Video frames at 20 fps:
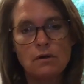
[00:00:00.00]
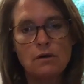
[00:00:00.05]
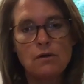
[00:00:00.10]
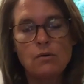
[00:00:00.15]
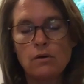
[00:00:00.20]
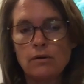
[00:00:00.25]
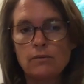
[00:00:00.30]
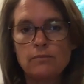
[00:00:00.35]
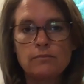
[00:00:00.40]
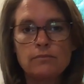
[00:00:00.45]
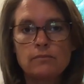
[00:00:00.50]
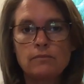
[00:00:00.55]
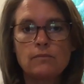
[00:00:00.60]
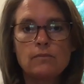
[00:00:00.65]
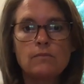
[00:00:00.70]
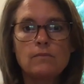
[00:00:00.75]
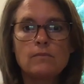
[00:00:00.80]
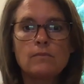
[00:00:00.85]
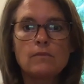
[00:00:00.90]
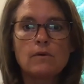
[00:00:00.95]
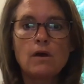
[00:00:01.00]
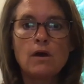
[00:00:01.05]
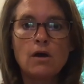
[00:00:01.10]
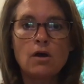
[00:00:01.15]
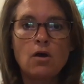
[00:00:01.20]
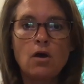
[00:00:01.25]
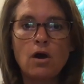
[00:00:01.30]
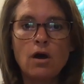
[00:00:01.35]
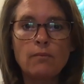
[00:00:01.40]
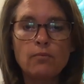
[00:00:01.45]
or a
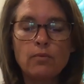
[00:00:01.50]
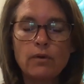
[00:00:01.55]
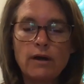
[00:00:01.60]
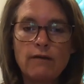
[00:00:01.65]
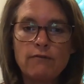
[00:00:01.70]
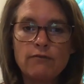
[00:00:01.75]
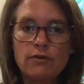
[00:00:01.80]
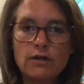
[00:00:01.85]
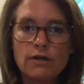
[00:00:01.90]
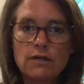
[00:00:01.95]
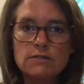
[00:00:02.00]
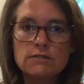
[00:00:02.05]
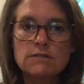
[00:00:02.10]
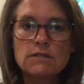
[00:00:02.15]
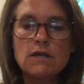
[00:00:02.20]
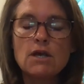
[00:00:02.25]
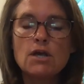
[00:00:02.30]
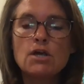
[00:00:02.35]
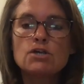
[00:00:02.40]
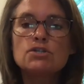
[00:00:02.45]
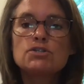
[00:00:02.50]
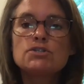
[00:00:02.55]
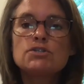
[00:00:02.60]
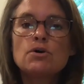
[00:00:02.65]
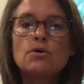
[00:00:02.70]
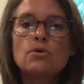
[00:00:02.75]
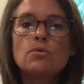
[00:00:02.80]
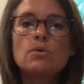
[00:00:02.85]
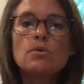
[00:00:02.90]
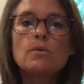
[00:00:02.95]
carb, whatever it is.
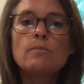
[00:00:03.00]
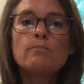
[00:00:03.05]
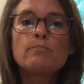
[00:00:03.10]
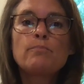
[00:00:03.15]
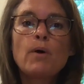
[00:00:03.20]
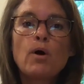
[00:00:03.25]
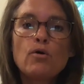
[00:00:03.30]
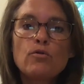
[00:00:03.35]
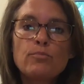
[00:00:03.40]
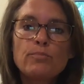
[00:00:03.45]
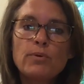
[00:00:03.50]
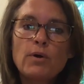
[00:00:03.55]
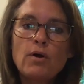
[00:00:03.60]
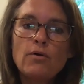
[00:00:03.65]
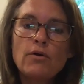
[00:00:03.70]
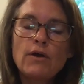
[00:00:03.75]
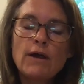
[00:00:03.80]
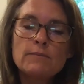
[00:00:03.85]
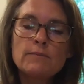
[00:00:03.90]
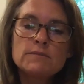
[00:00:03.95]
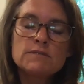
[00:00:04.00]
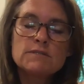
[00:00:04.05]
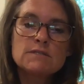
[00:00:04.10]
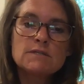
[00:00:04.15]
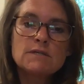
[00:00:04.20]
So both programs